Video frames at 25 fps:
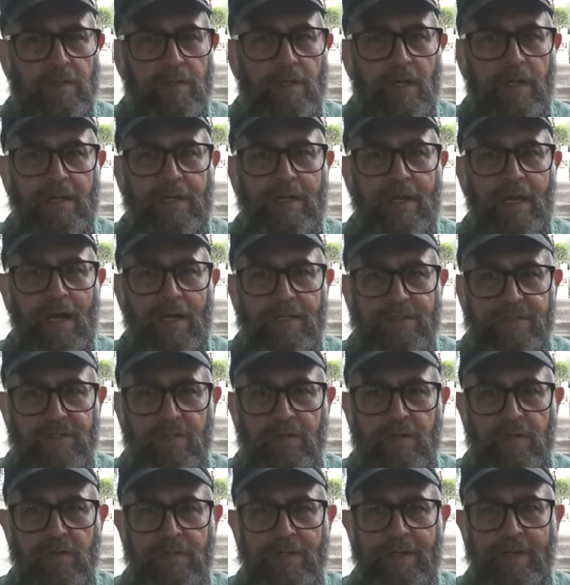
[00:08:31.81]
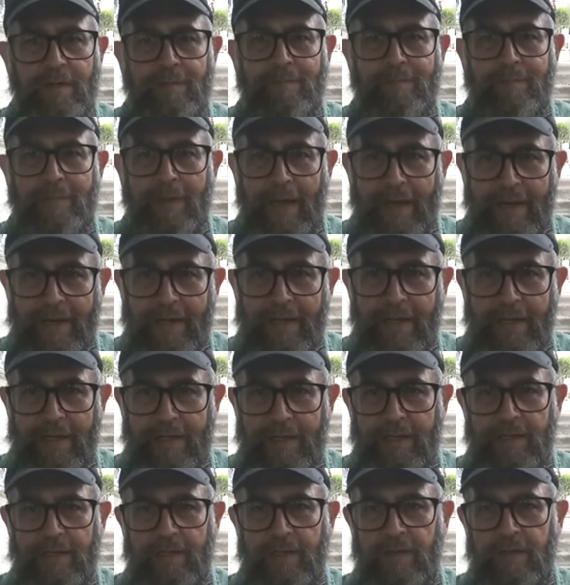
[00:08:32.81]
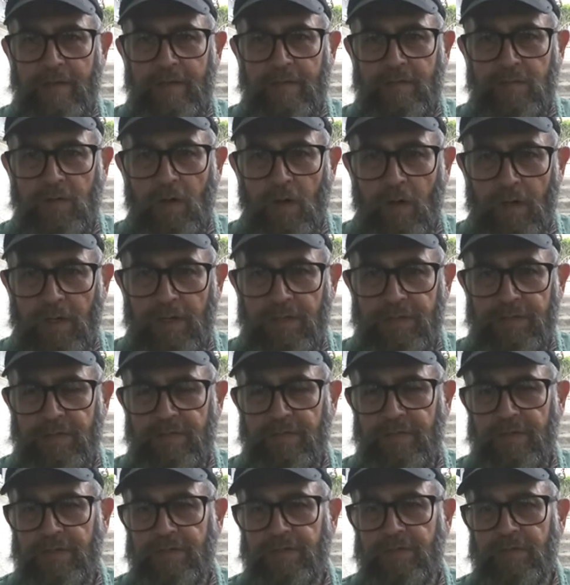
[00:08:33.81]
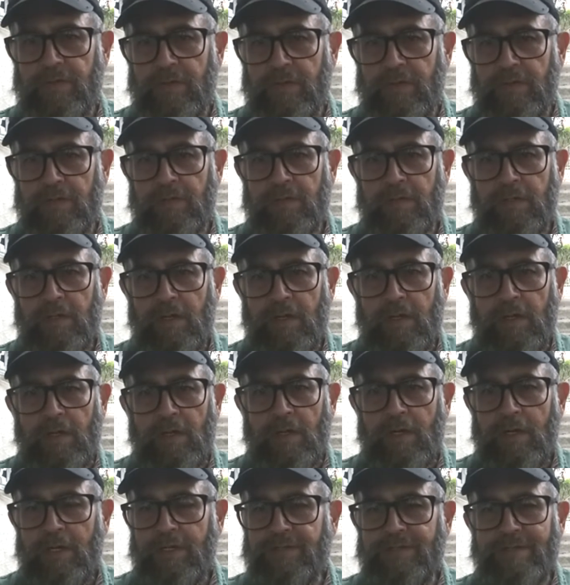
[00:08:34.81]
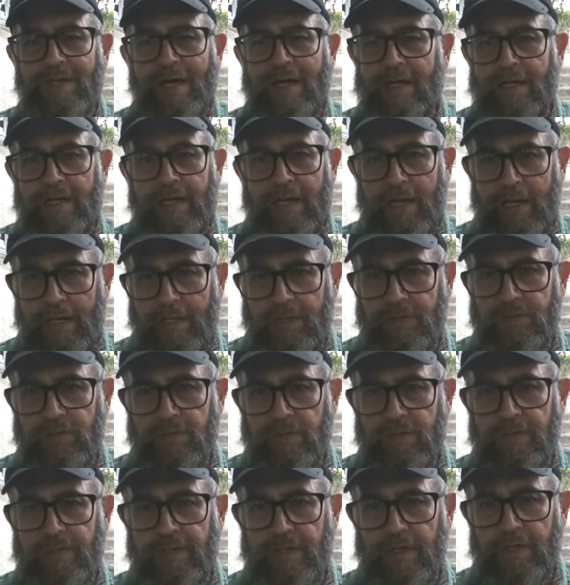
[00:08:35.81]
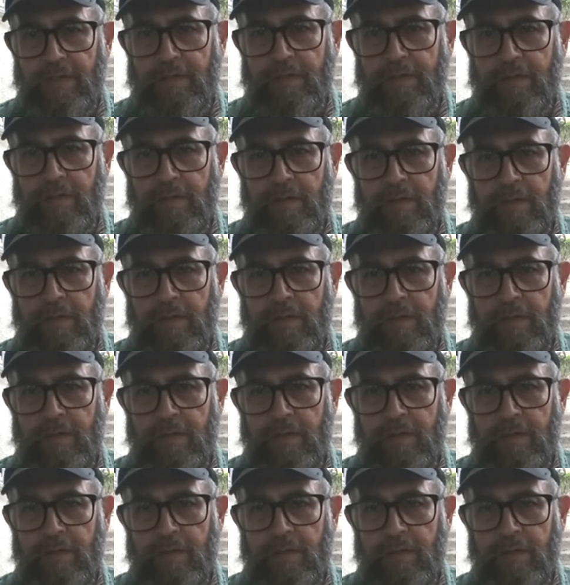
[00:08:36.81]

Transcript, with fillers: and consequently embedding it in the laws of Israel is not a casual thing,